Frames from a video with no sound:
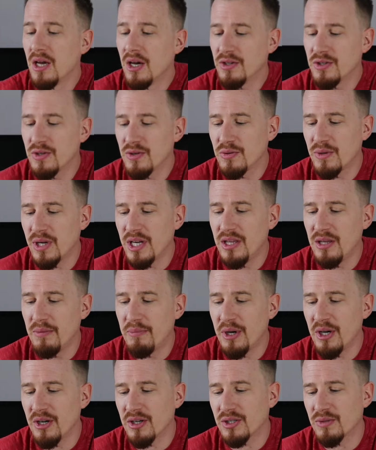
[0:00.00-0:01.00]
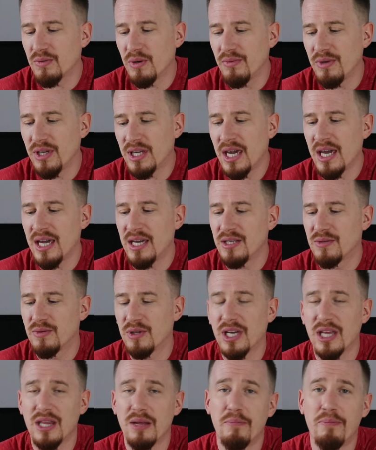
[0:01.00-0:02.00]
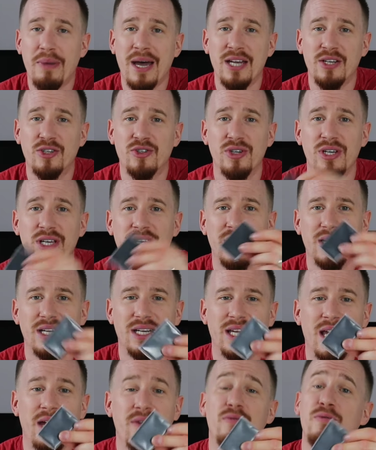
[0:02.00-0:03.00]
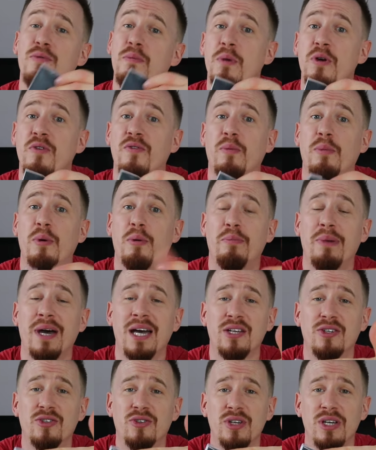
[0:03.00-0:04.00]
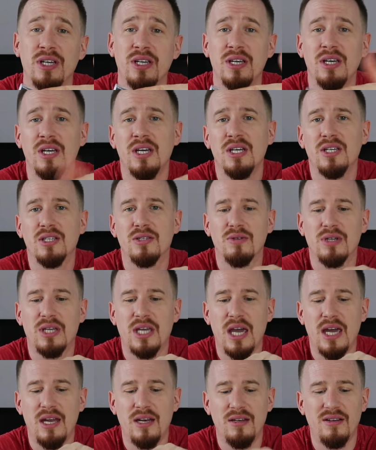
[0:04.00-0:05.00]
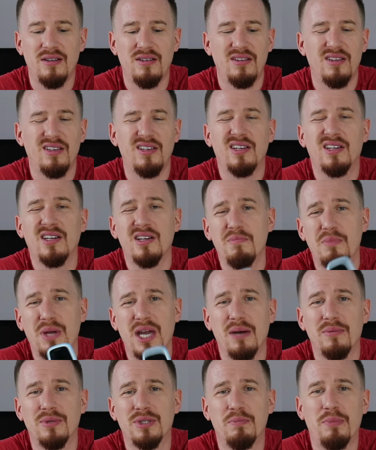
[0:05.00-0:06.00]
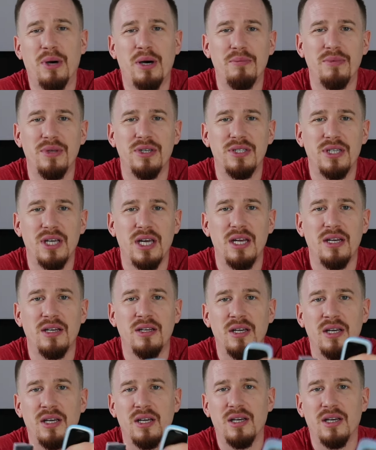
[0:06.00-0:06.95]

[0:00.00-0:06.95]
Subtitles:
Also as well in the box what we get is we get the battery, and again removable battery, so again you're going to be able to pop this in,